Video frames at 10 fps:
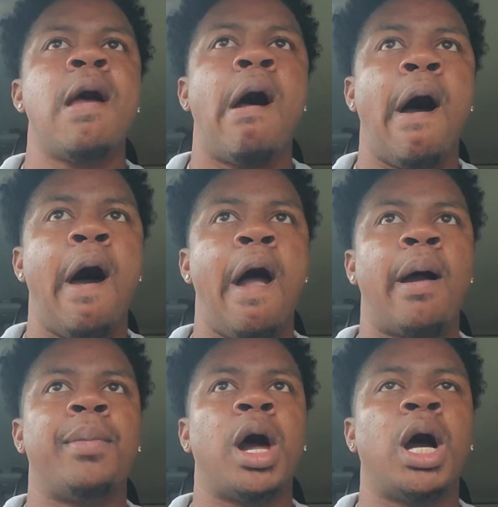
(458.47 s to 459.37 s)

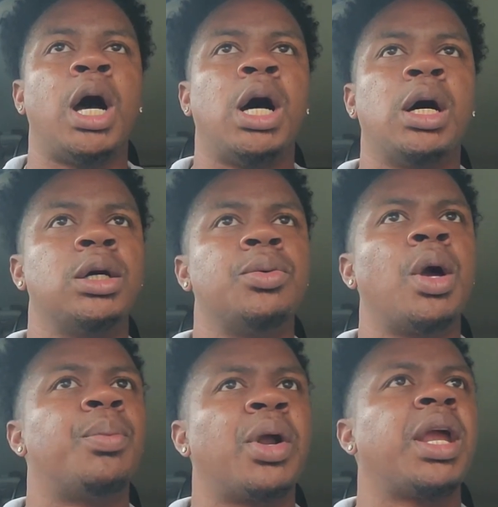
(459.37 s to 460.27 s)
We're
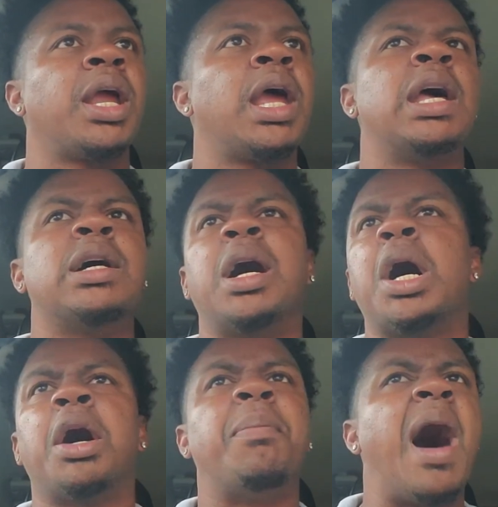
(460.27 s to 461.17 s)
going to bring in
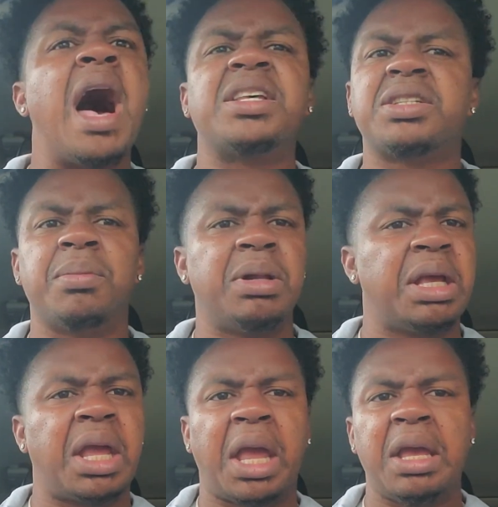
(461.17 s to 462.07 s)

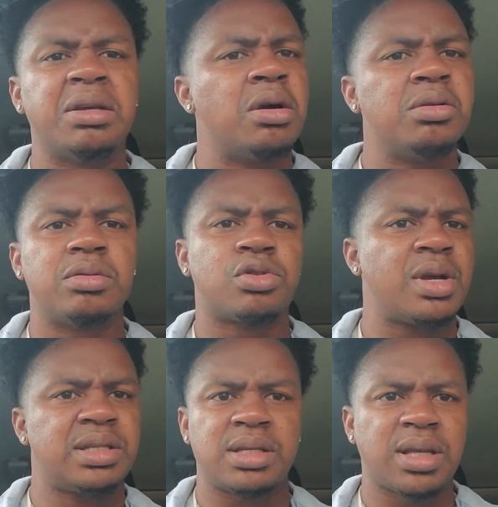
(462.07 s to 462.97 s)
possibly
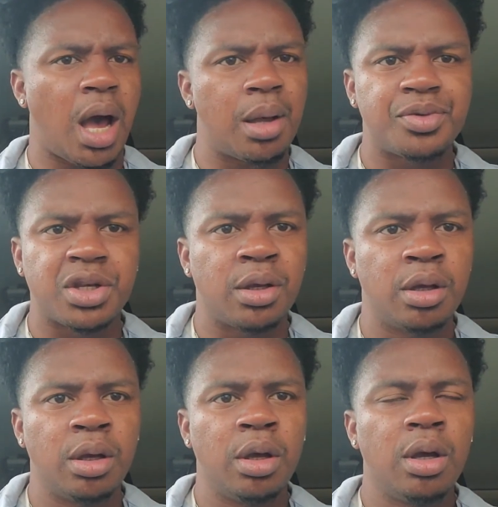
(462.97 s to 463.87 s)
Tristan Thompson.
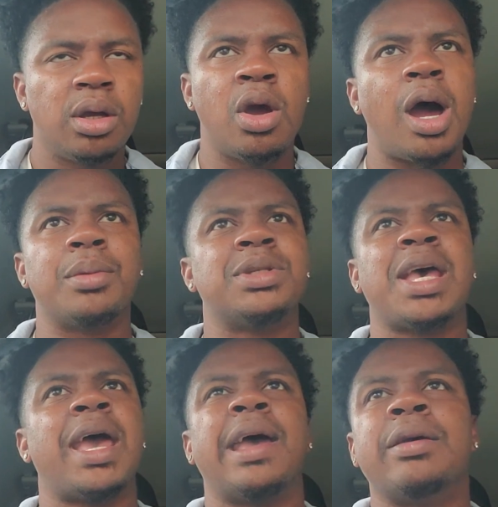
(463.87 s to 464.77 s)
You know what I'm
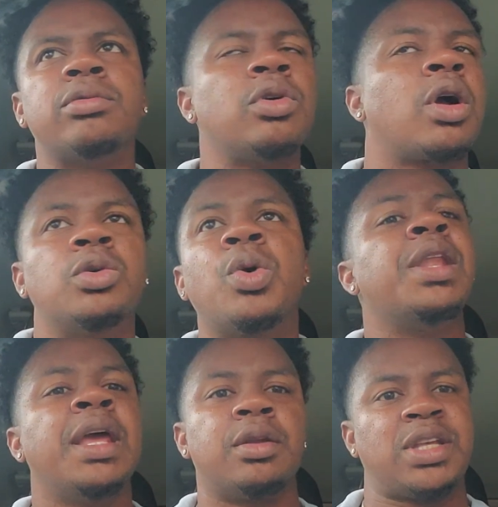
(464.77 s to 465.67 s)
saying? Because we
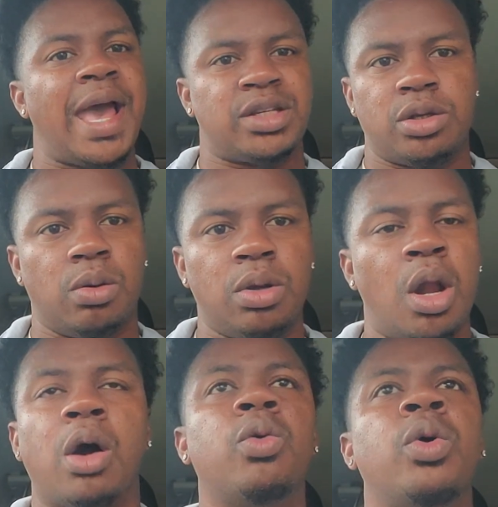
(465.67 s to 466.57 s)
need to test you. You
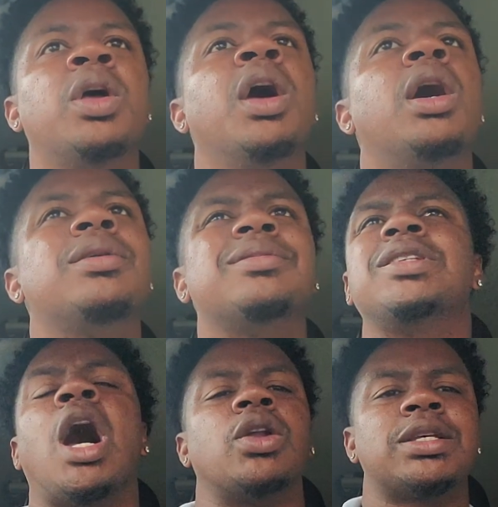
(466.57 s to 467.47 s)
know,
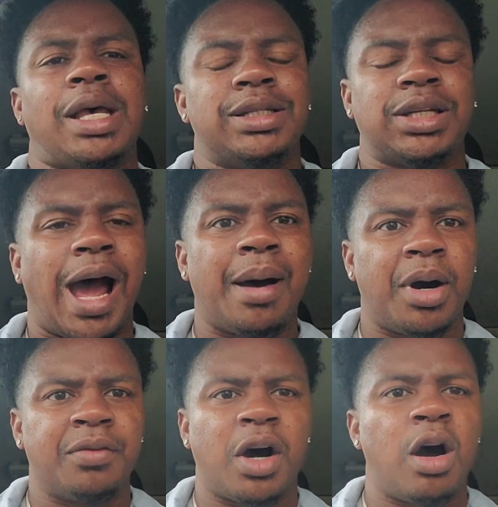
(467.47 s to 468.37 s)
no, that's not his job.
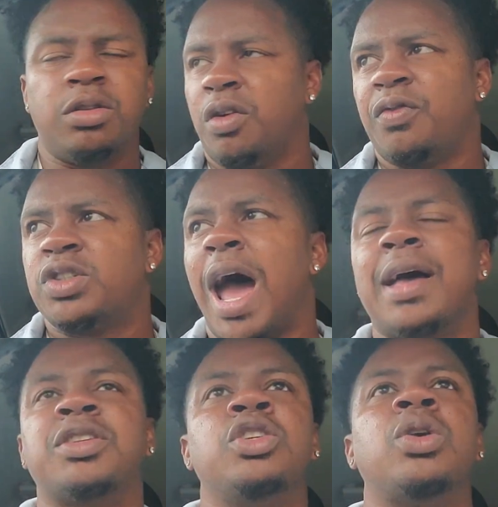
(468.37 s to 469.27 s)
The
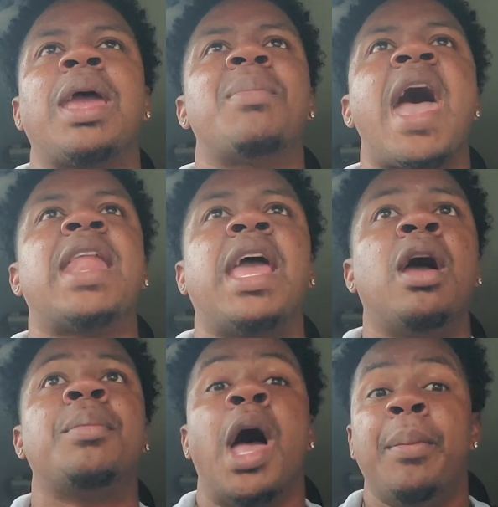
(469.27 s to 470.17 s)
job. You get mad at
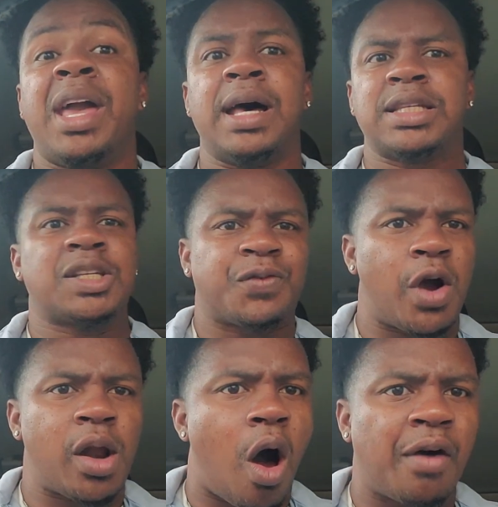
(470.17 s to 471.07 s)
him because his
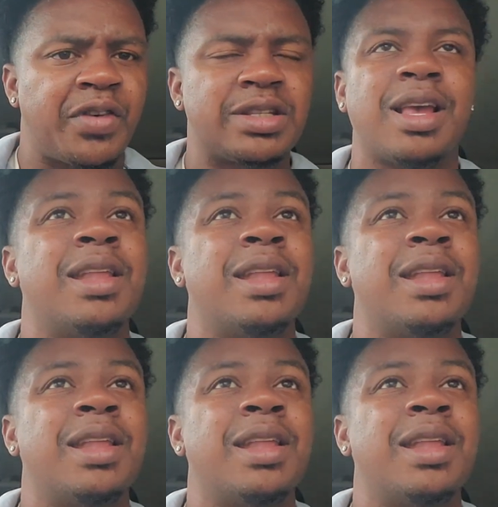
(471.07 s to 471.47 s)
front office.